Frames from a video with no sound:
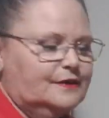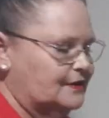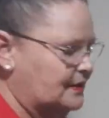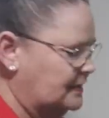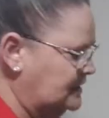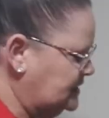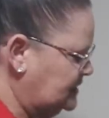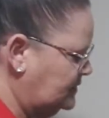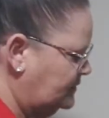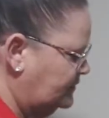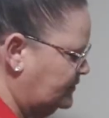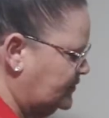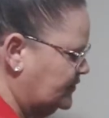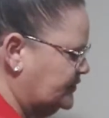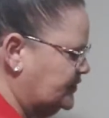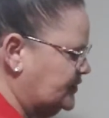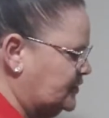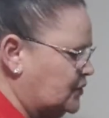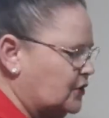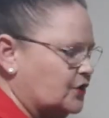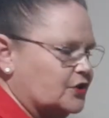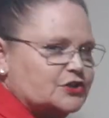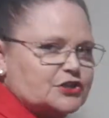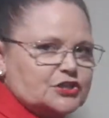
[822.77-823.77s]
So I've got the
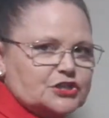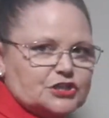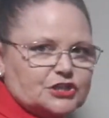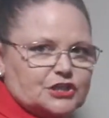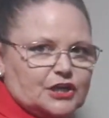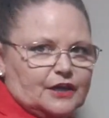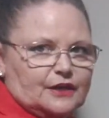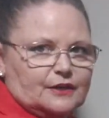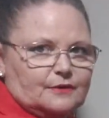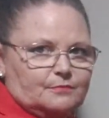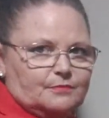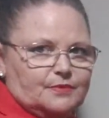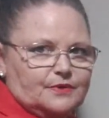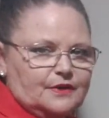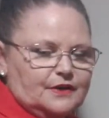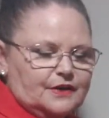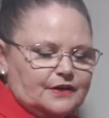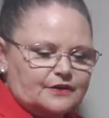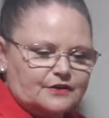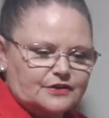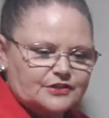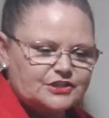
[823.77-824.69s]
nice shape, and I